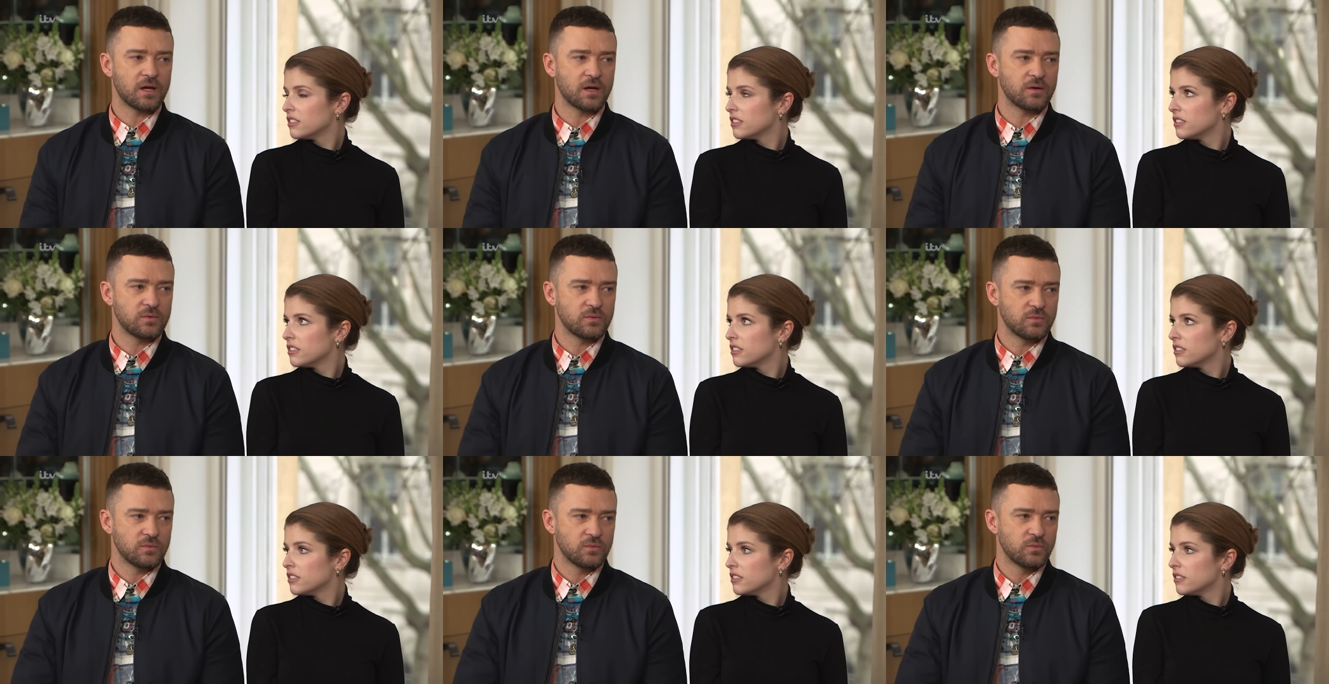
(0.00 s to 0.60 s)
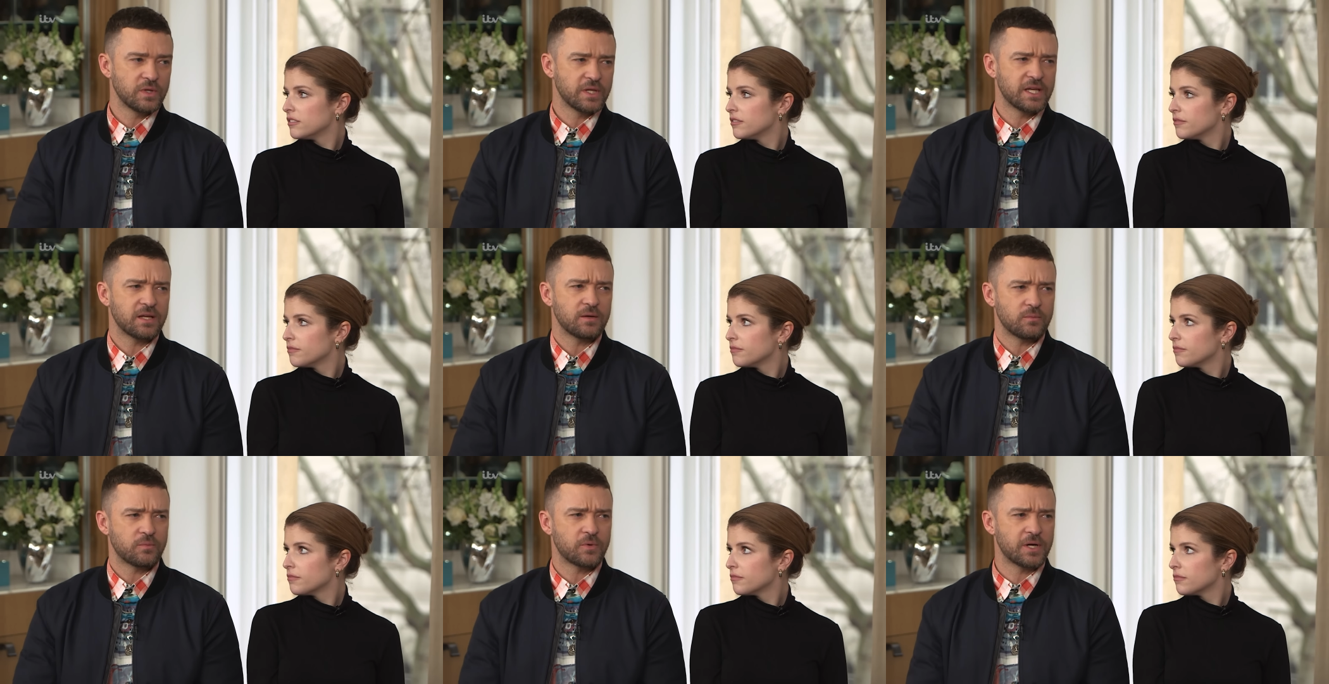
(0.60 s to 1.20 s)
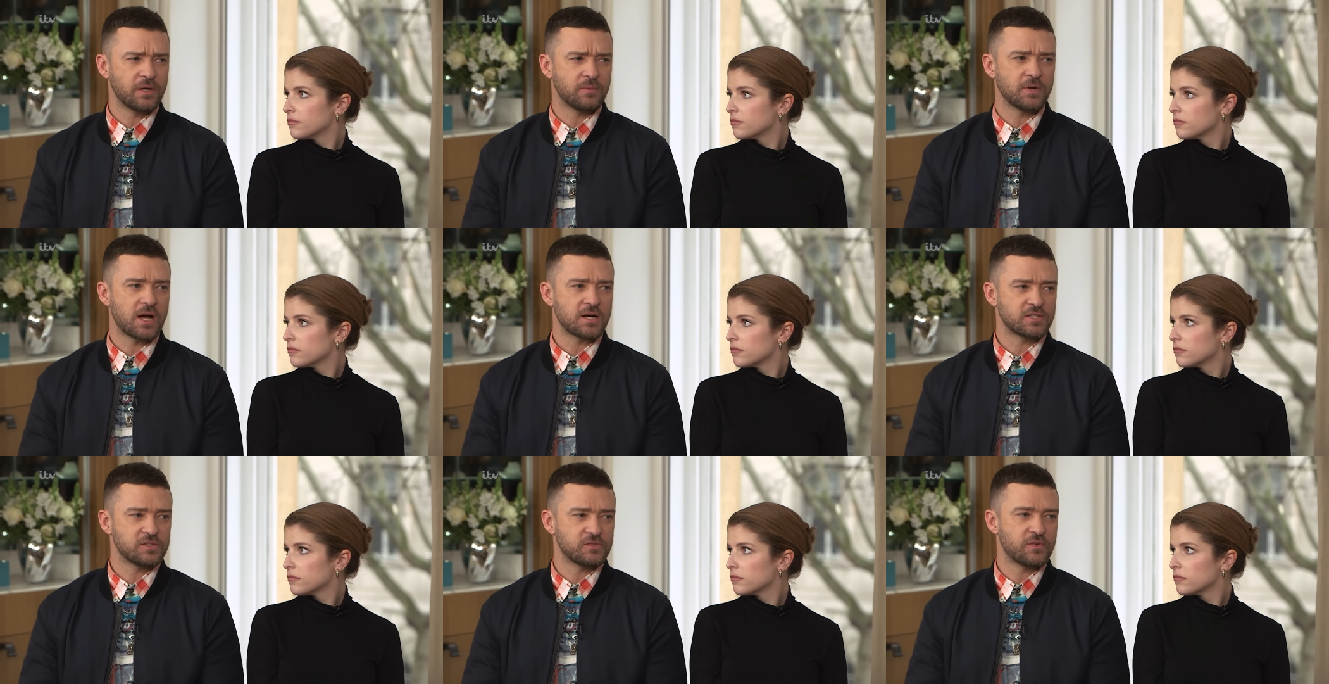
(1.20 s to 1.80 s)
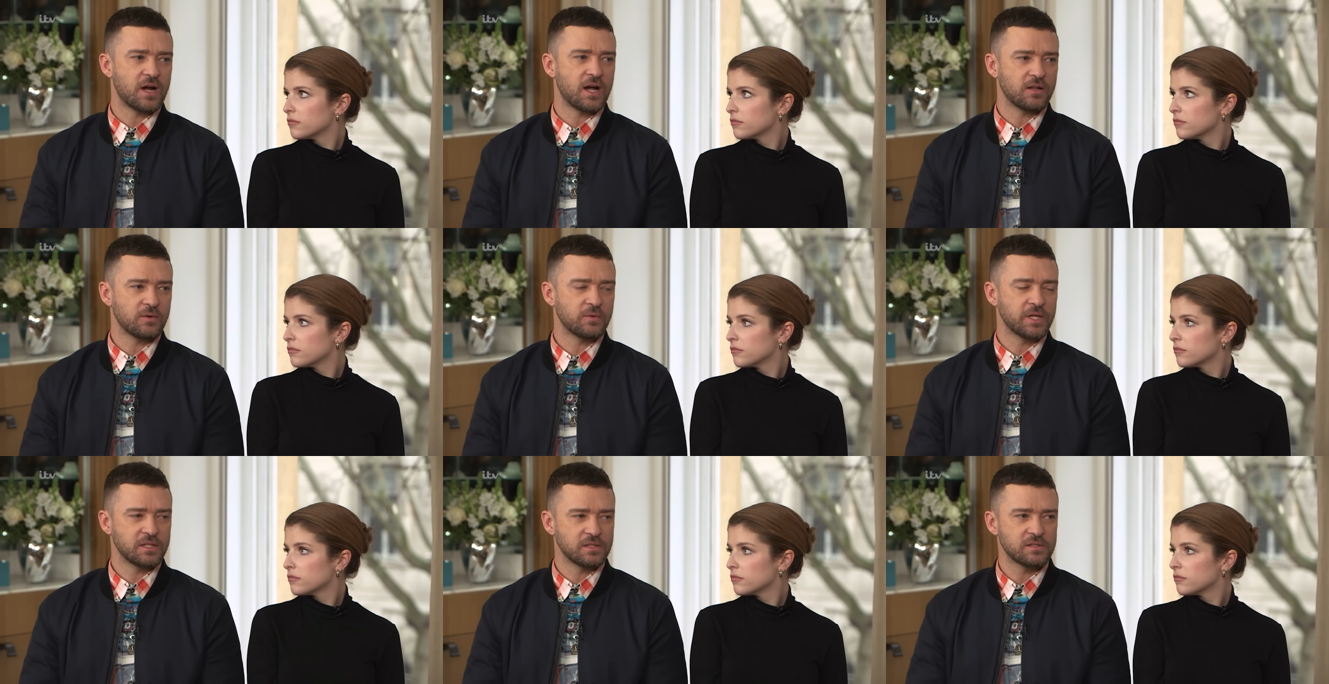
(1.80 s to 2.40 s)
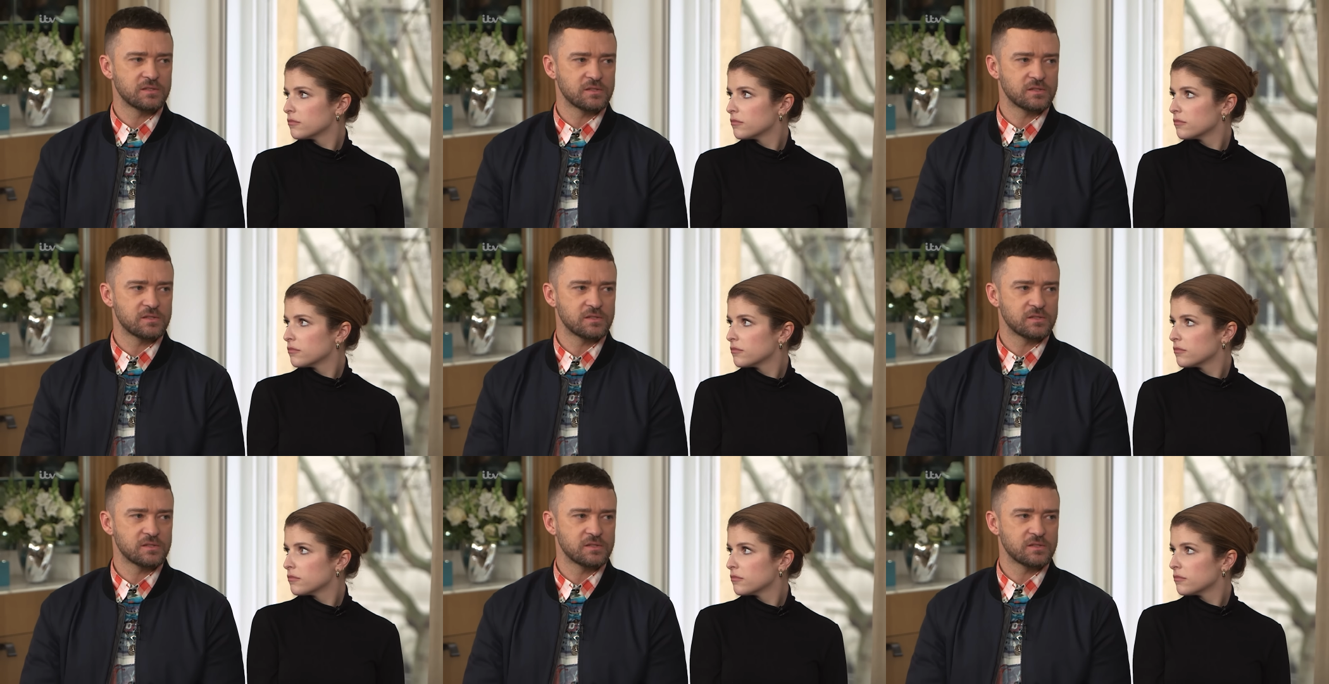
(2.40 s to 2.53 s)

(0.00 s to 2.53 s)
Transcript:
Speaker 1: uh we get pretty obnoxious for Halloween.